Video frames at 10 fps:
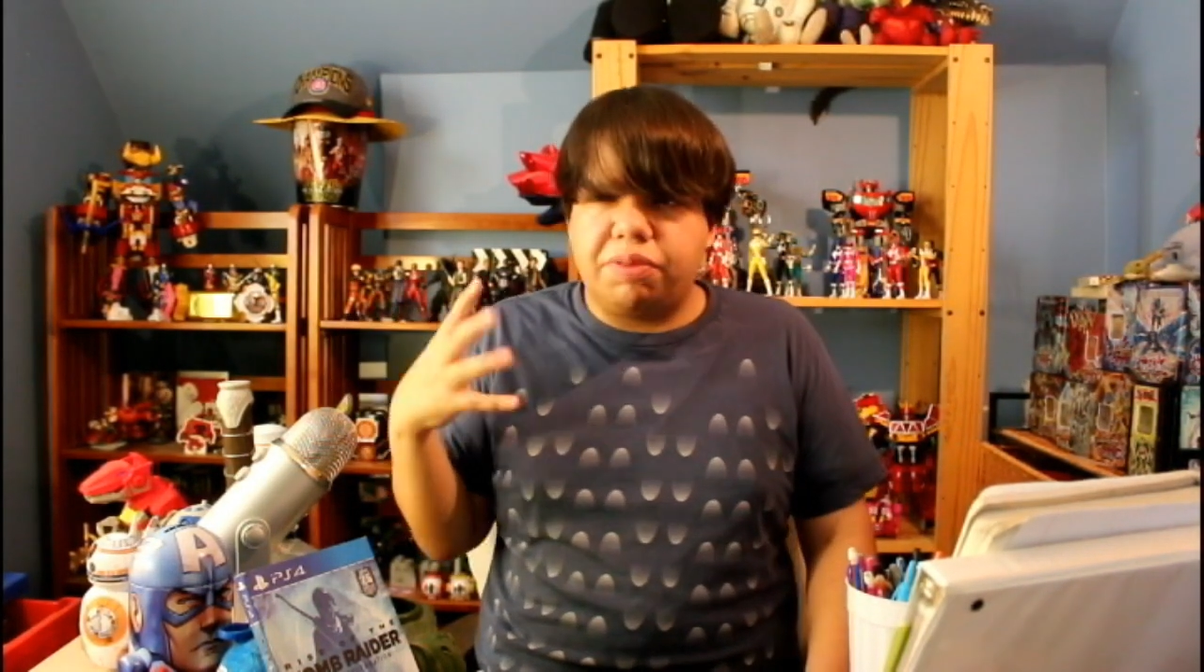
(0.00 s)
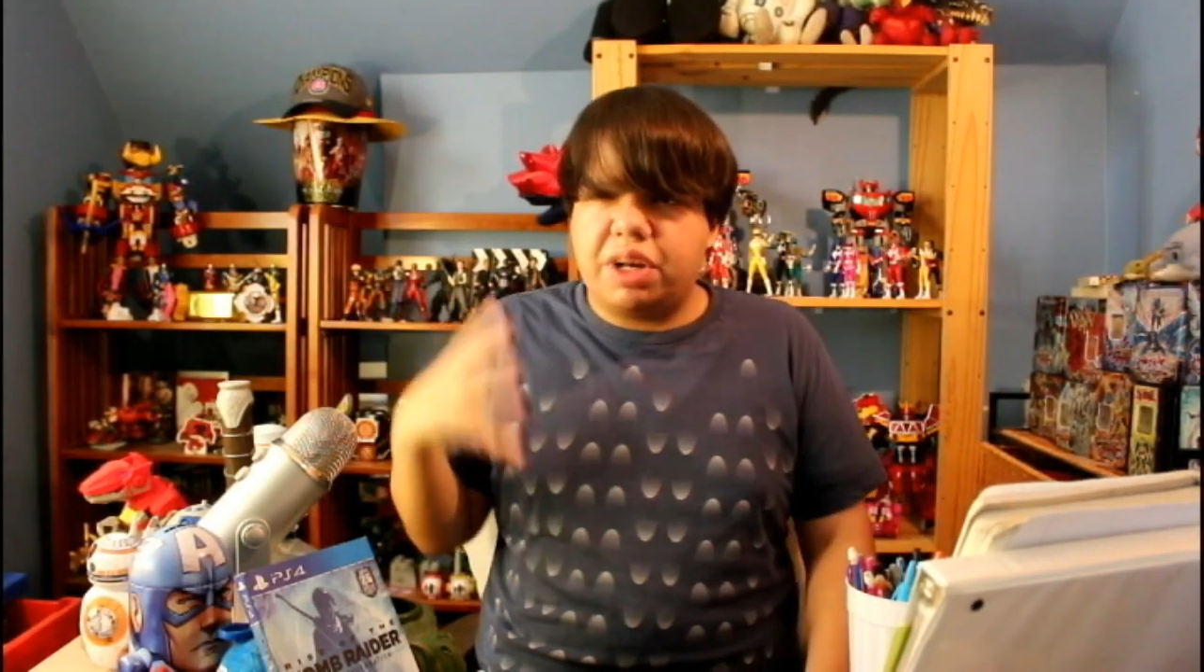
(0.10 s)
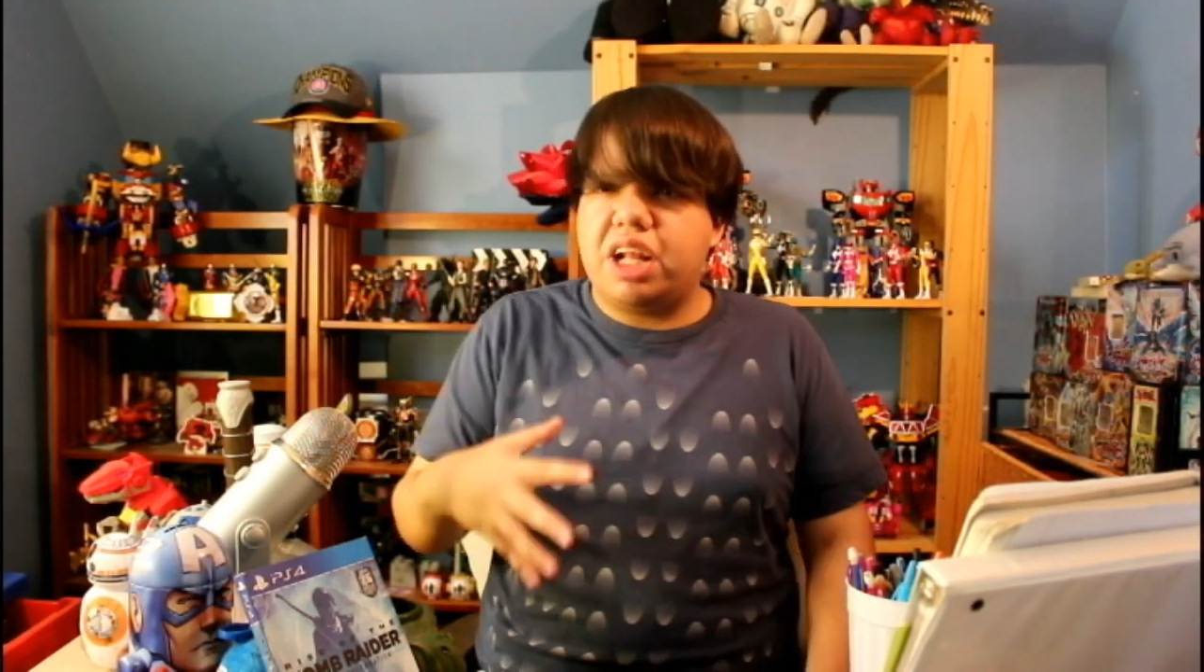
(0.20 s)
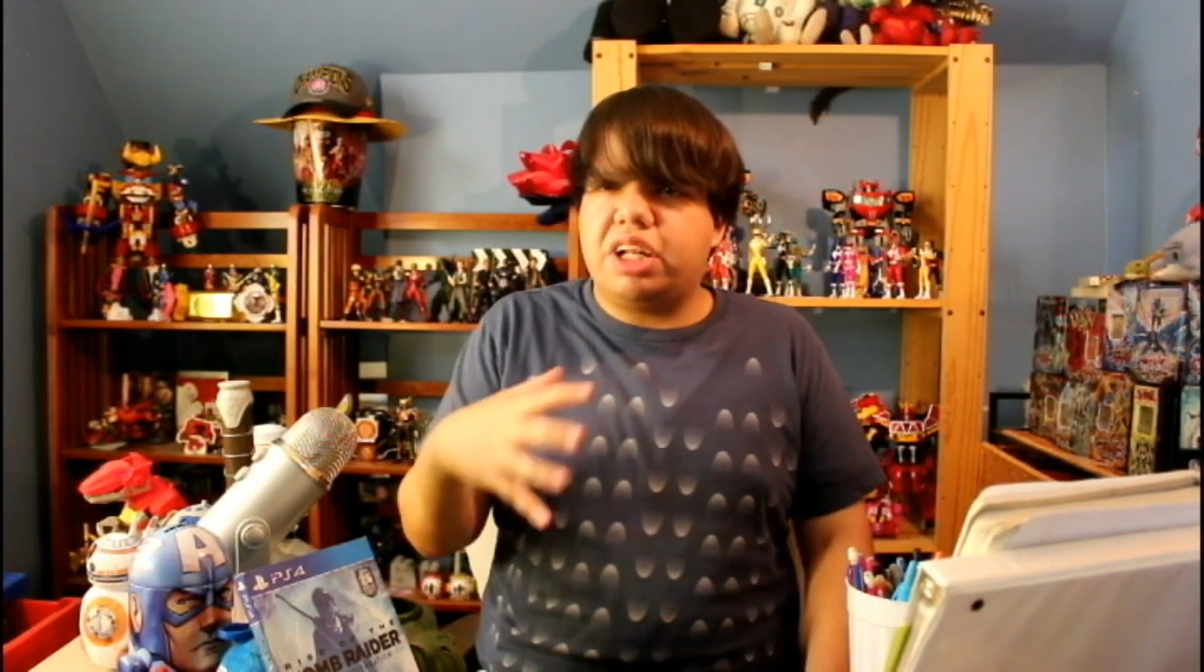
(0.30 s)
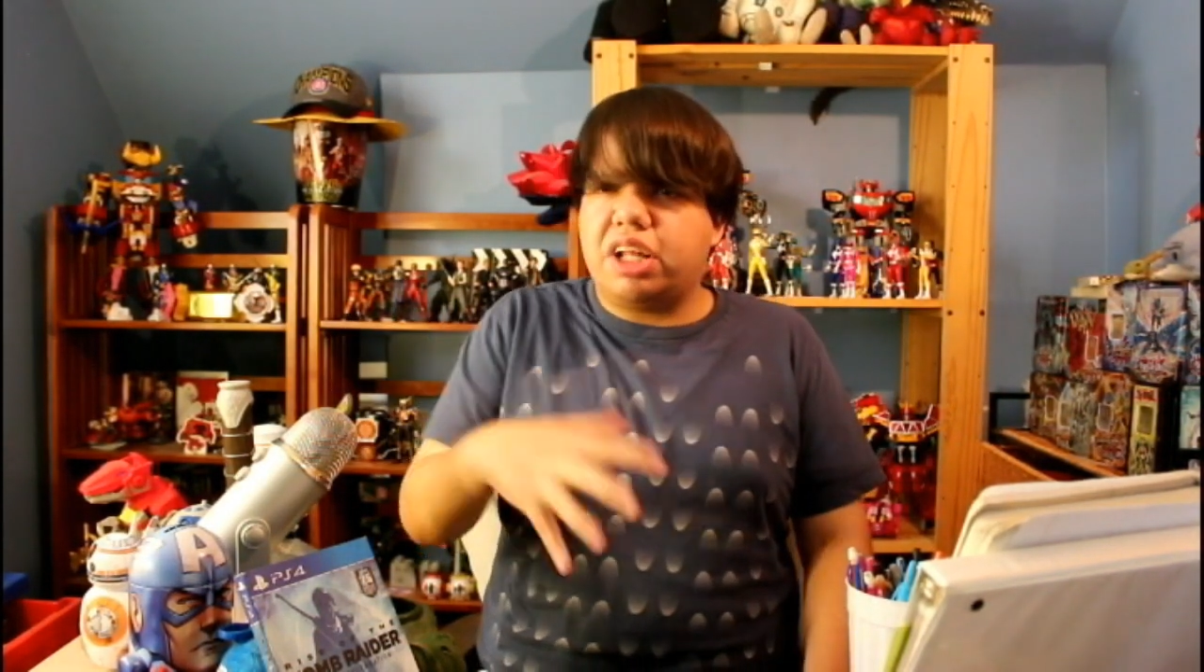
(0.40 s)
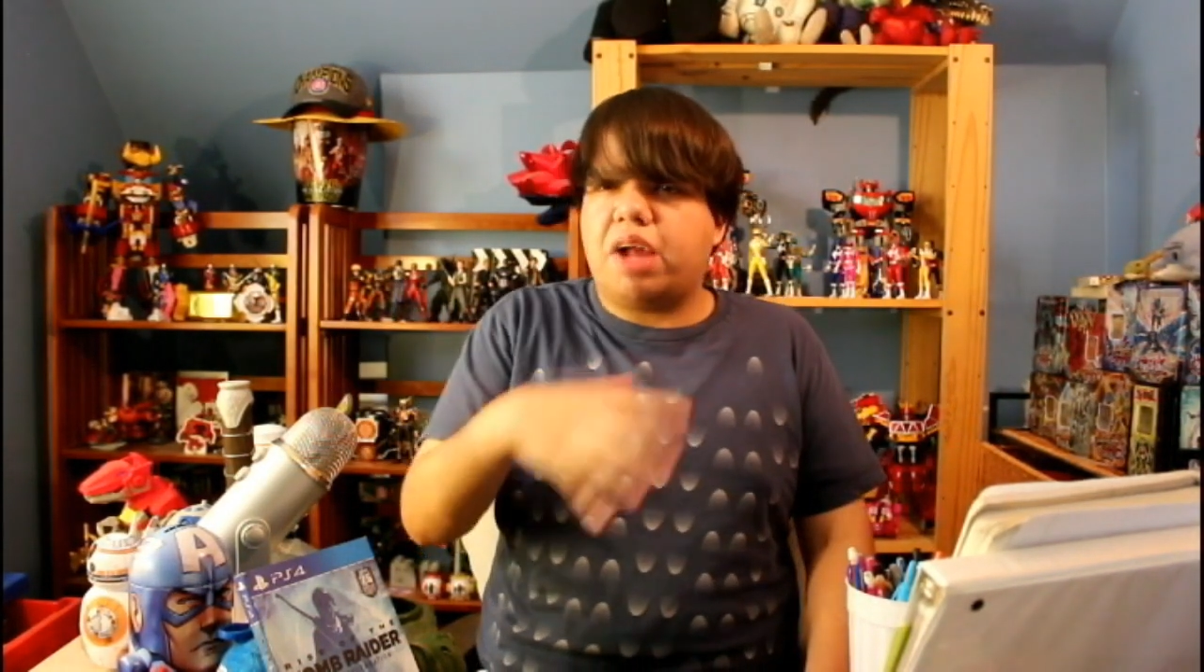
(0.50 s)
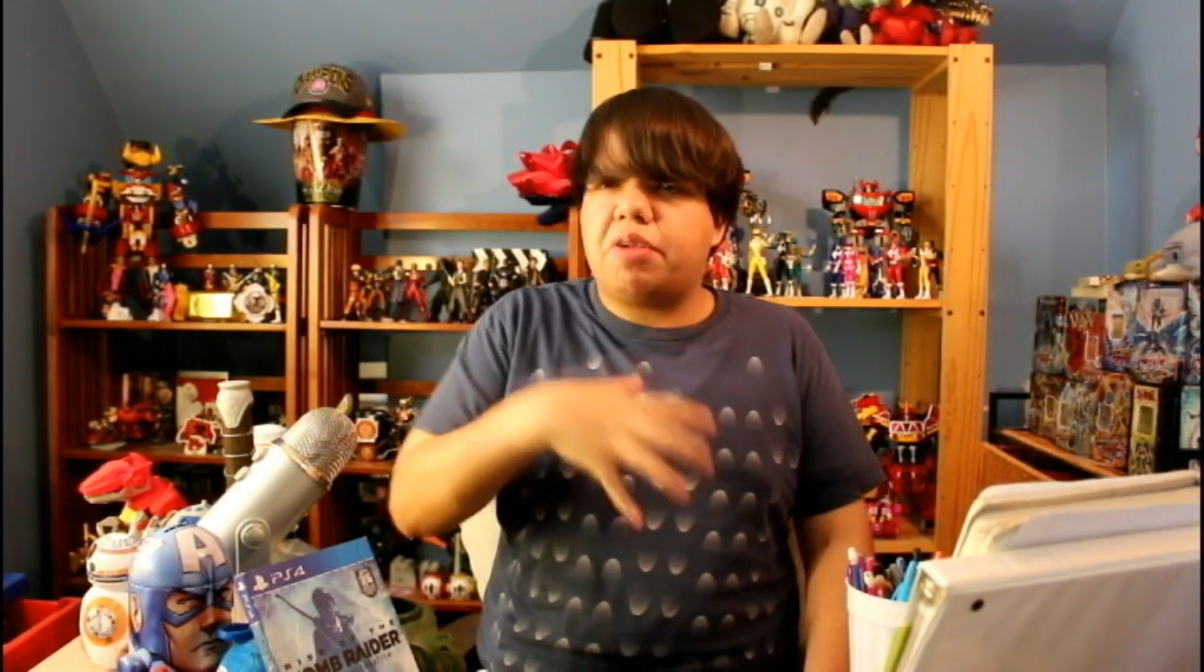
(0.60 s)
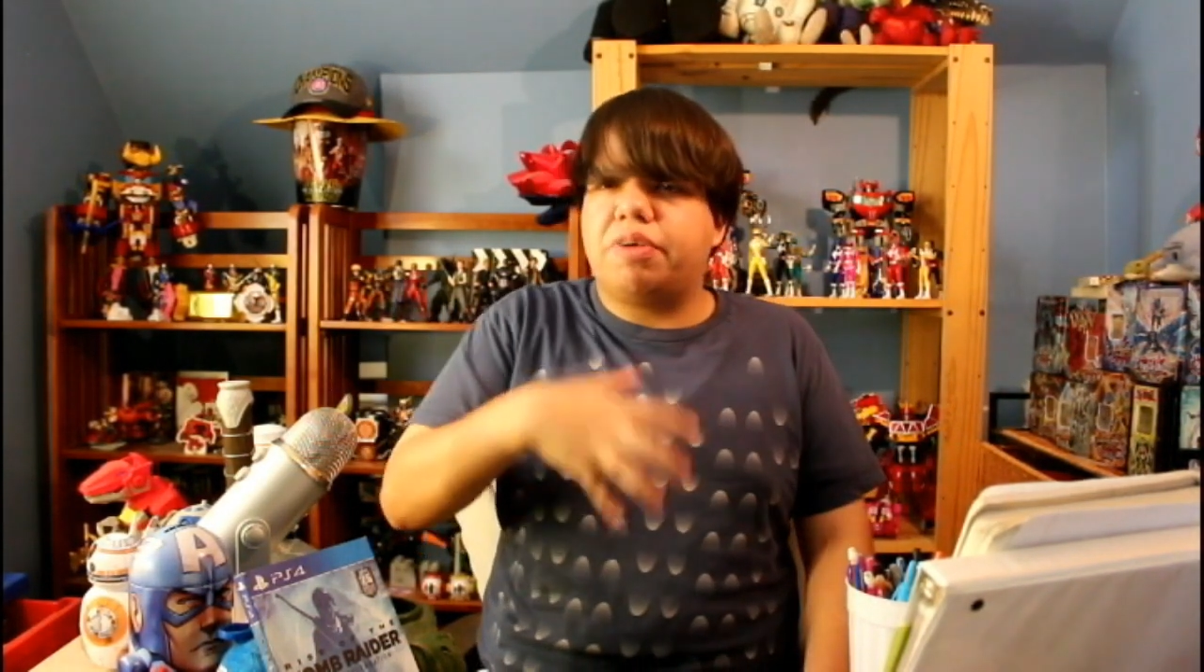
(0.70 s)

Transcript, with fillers: we need time